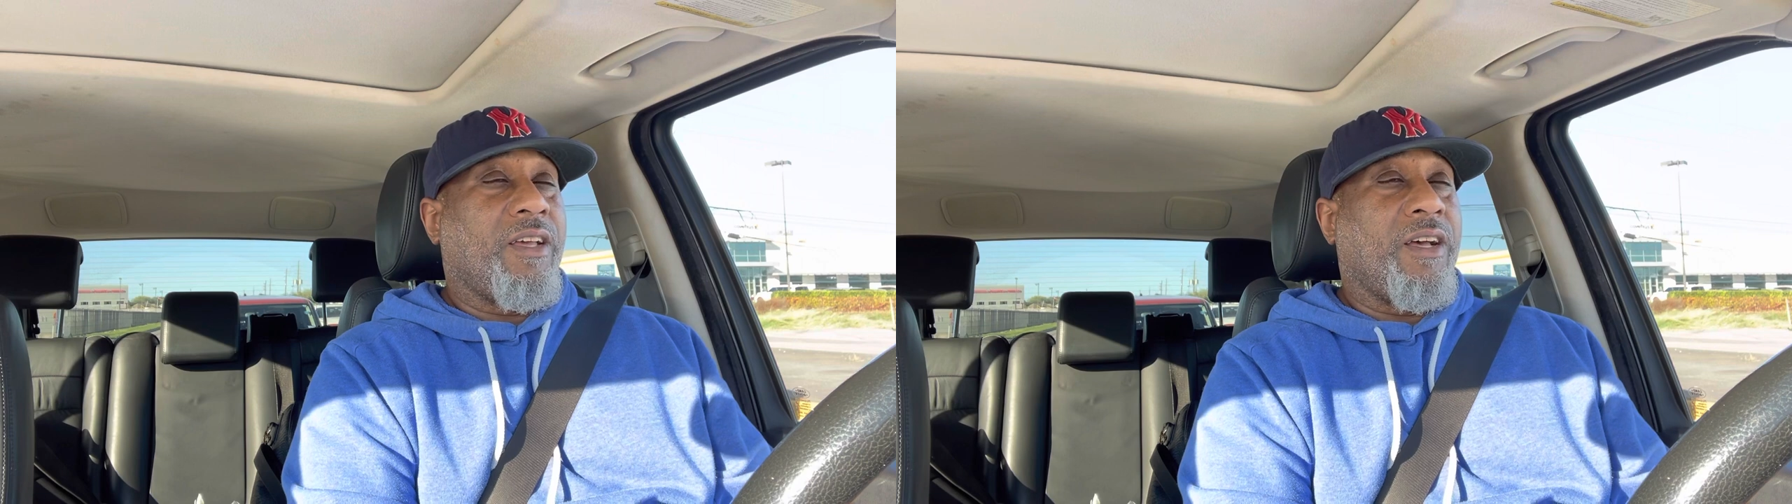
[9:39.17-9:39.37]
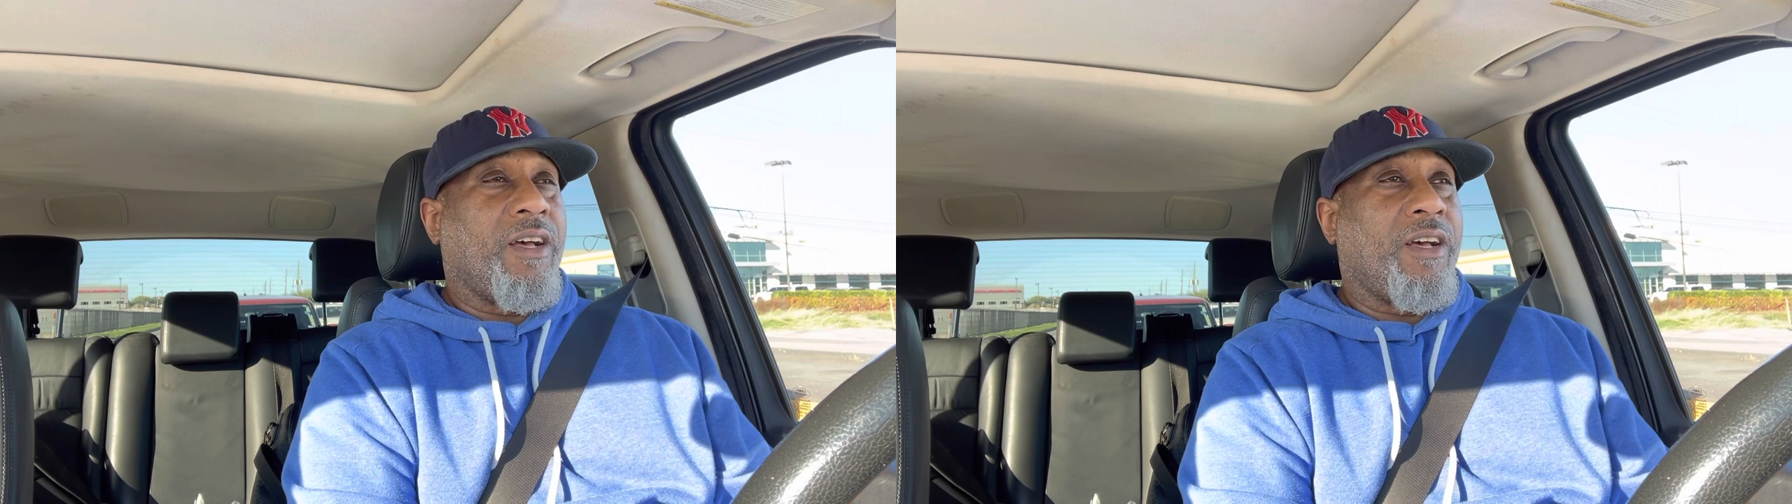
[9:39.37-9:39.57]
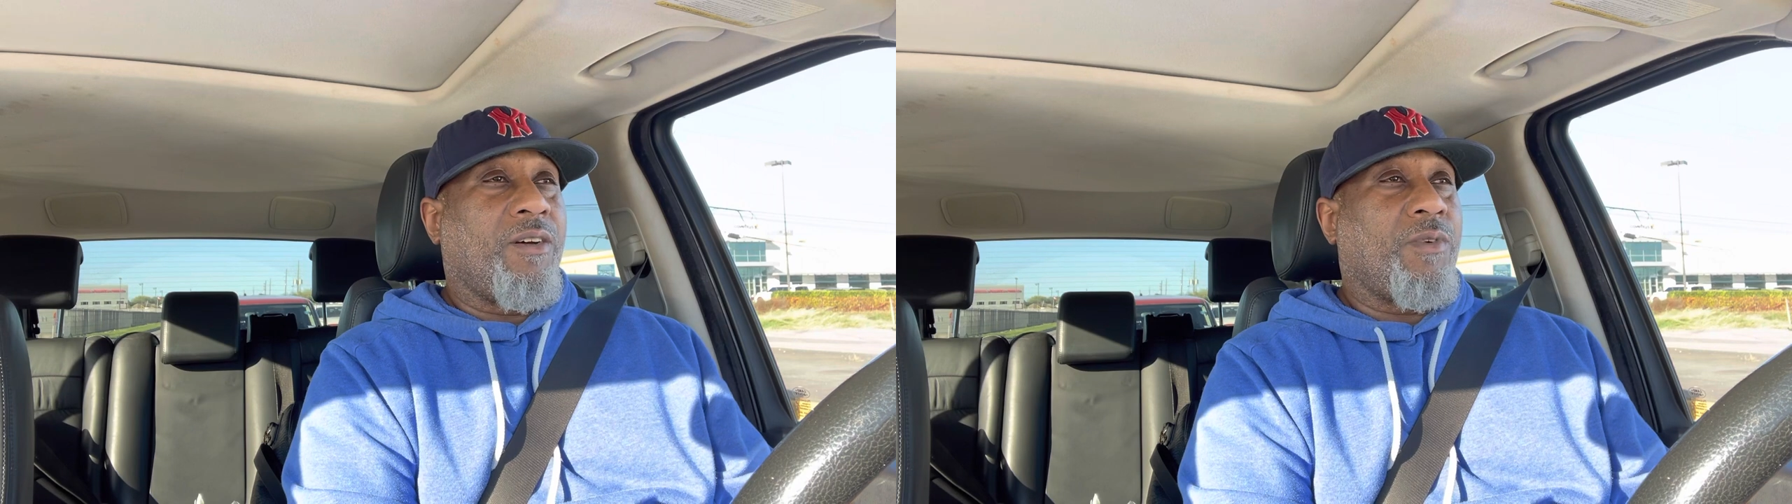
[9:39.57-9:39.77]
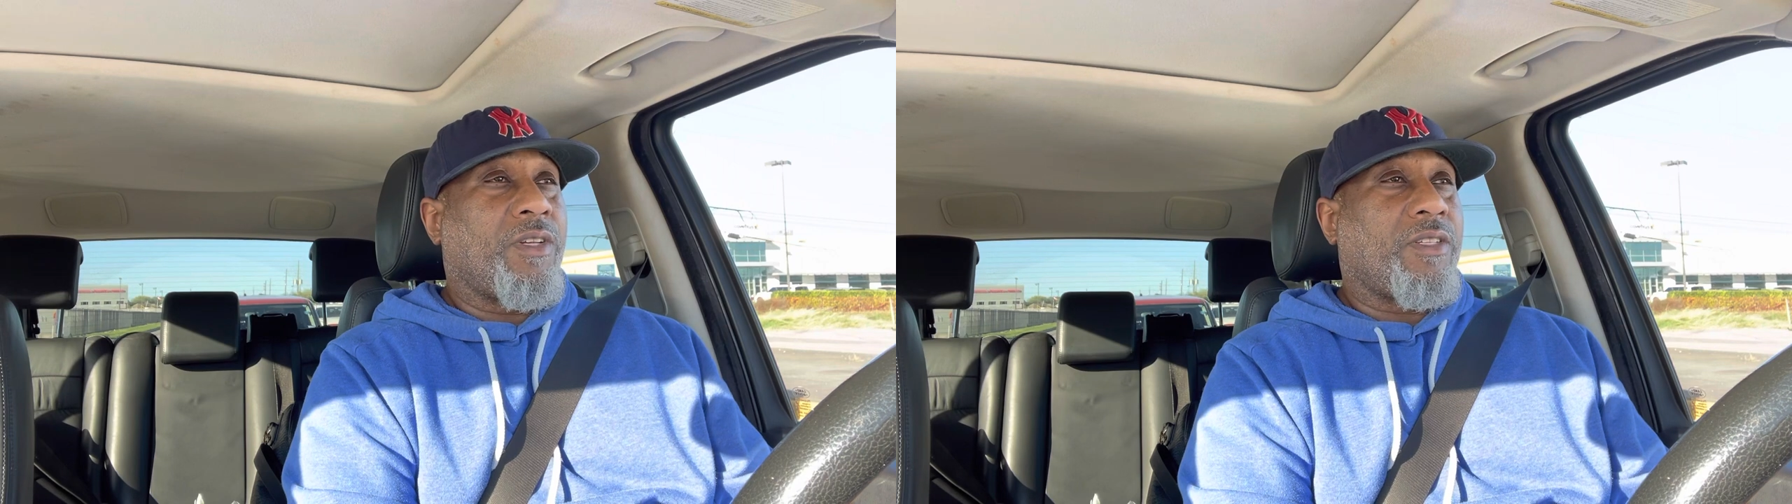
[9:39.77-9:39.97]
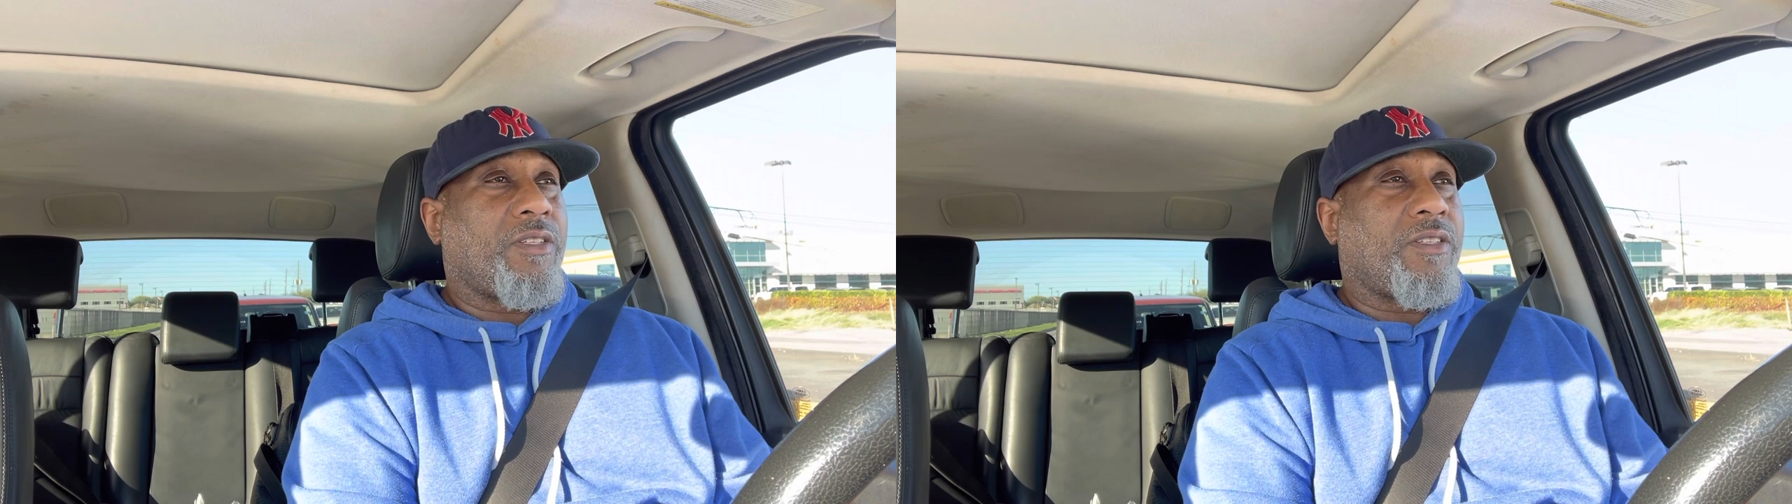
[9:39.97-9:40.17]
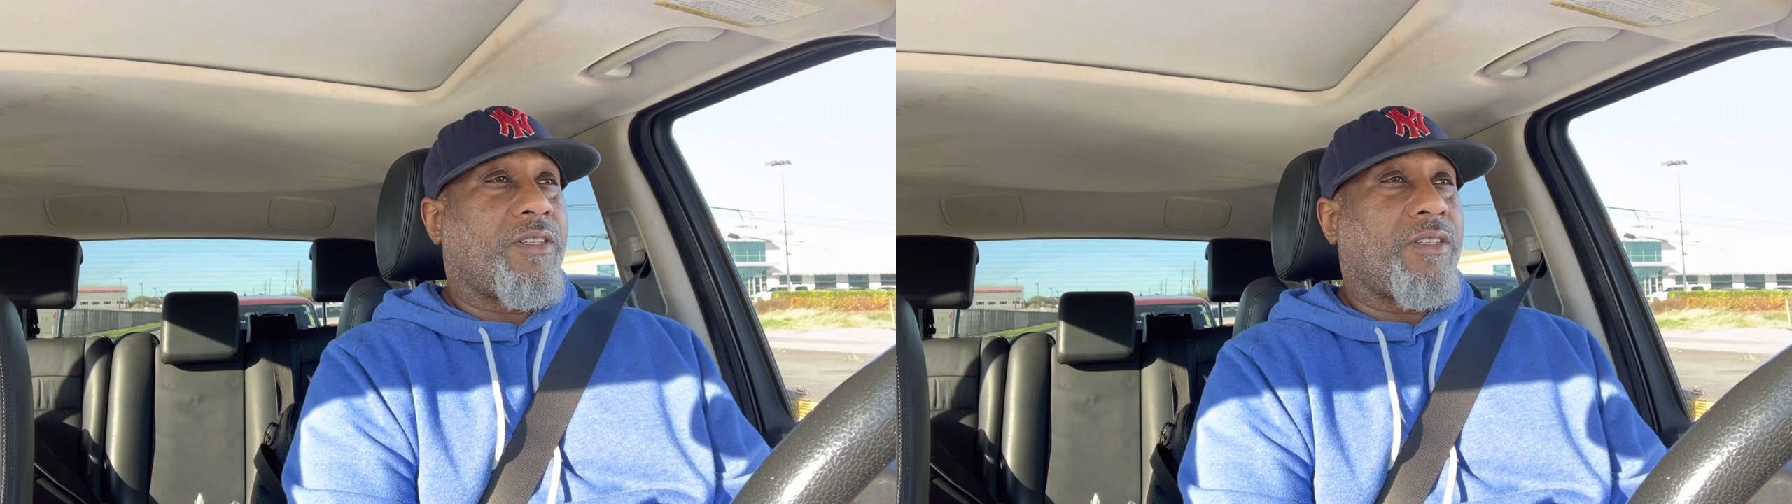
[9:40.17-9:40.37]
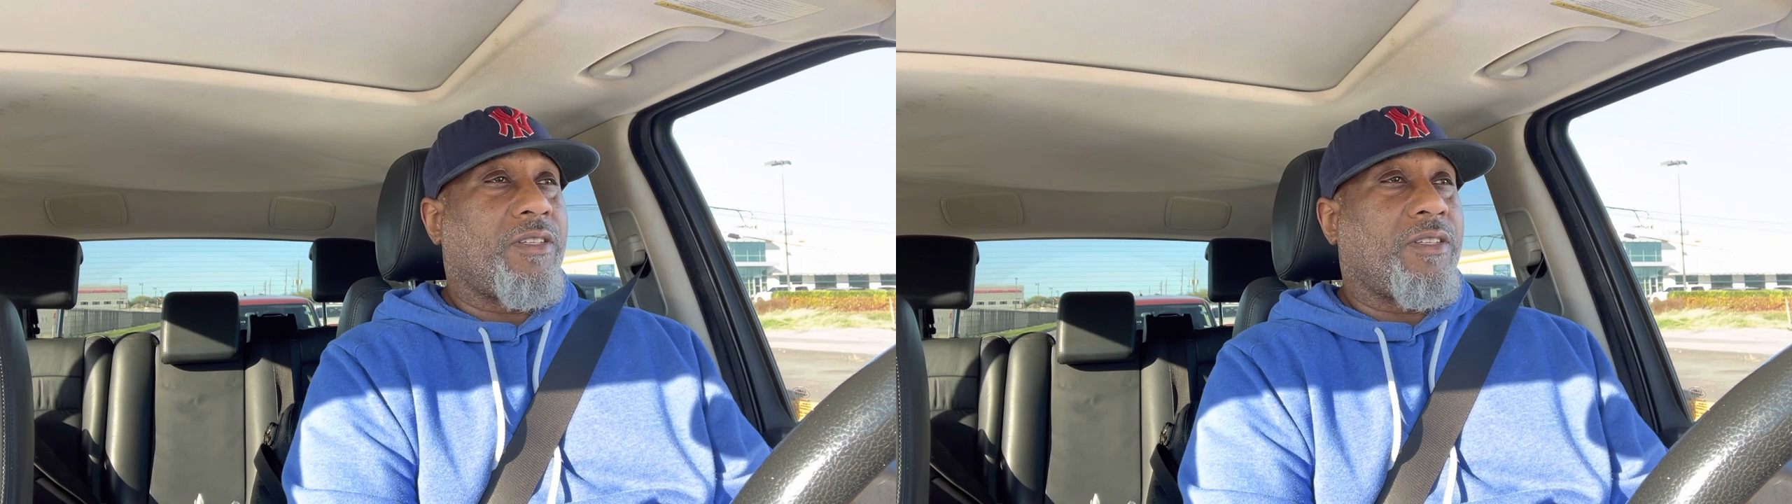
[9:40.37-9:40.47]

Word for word: uh, was